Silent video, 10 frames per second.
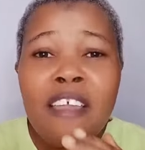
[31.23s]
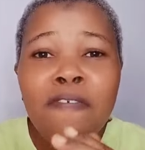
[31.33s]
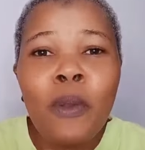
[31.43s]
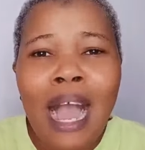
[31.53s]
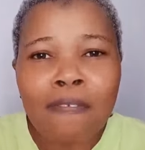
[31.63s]

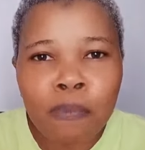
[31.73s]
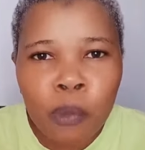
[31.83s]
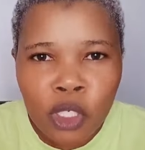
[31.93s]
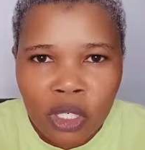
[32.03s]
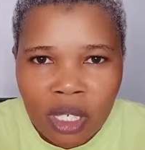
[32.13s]
If you have
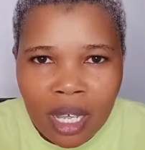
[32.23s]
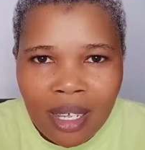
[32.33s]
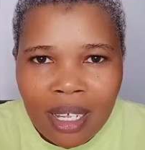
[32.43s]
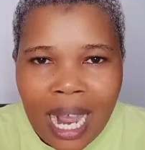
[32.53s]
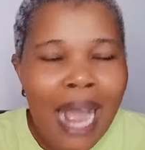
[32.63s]
money,
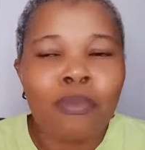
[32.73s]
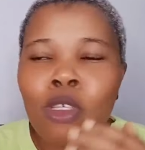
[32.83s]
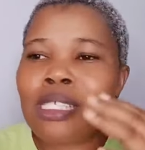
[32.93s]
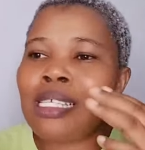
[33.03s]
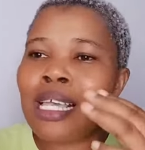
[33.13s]
I'm
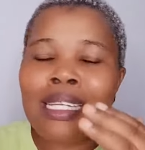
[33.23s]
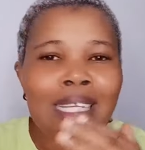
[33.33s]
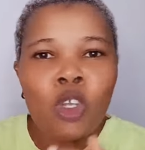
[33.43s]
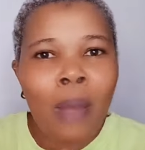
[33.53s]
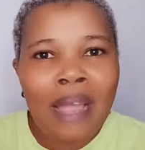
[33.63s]
not saying
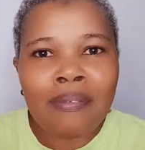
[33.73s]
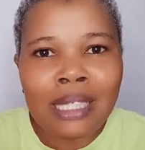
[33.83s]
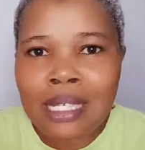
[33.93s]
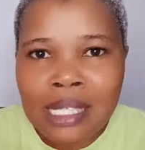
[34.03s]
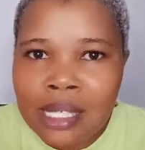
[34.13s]
that your wife
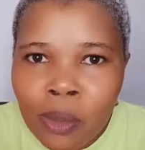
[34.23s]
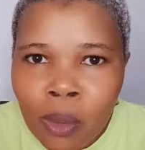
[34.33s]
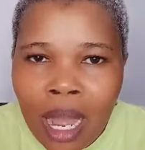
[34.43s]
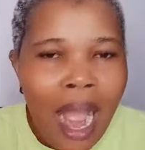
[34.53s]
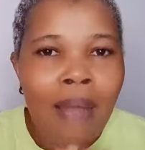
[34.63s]
did anything,
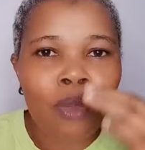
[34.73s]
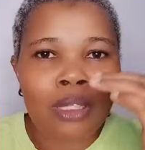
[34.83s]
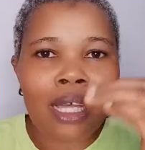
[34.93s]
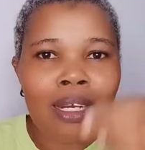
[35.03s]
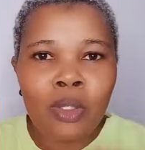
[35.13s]
no. I'm
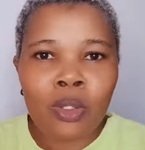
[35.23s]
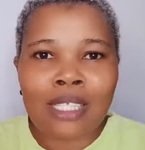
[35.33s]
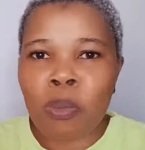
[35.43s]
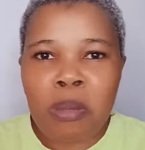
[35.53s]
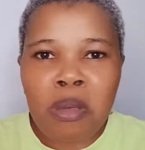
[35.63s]
not telling you
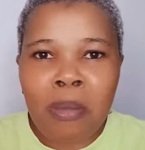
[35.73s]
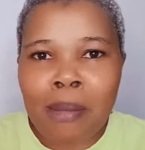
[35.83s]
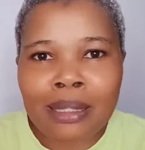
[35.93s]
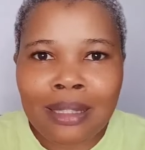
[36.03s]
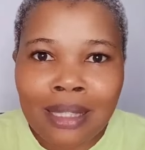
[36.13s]
that your baby
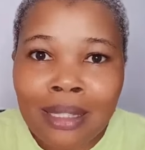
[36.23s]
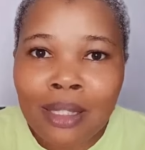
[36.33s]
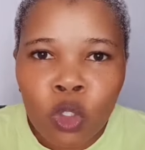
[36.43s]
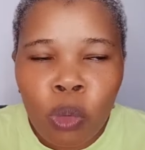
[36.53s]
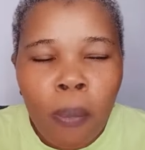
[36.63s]
mama did
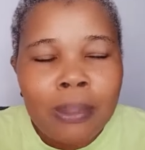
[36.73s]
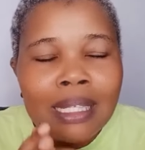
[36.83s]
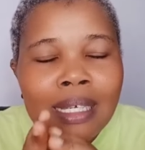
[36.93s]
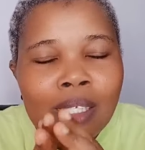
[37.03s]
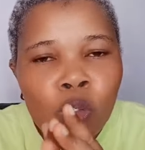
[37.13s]
anything, no. But
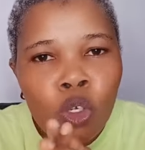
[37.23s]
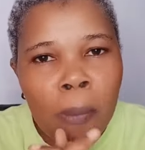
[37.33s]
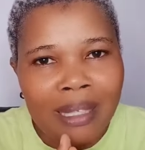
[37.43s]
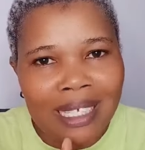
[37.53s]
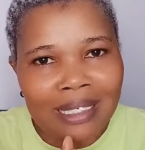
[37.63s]
please
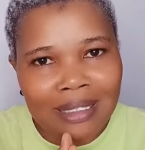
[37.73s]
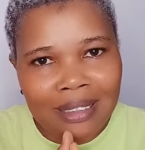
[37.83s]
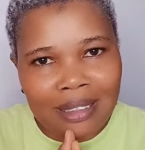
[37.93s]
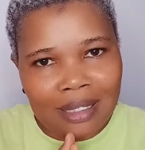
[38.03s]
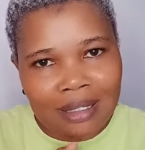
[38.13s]
run a
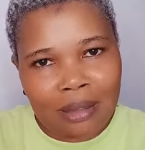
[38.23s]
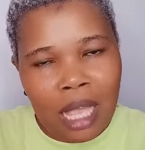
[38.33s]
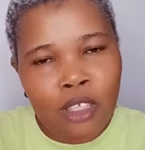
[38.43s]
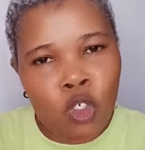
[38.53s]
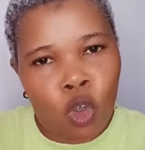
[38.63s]
paternity test.
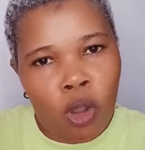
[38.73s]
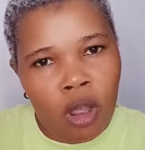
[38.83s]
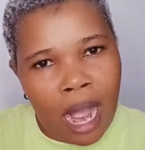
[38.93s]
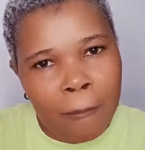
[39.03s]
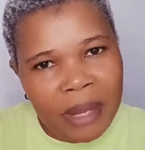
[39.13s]
Hey, Joe,
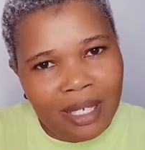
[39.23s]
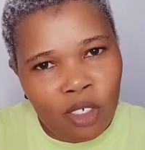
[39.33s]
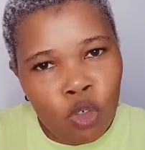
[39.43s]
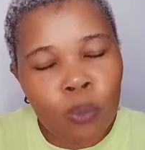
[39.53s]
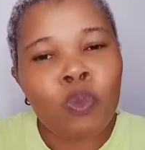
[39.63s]
I'm
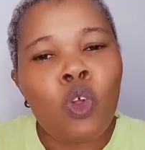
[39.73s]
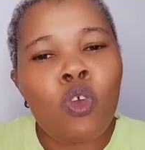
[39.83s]
begging you.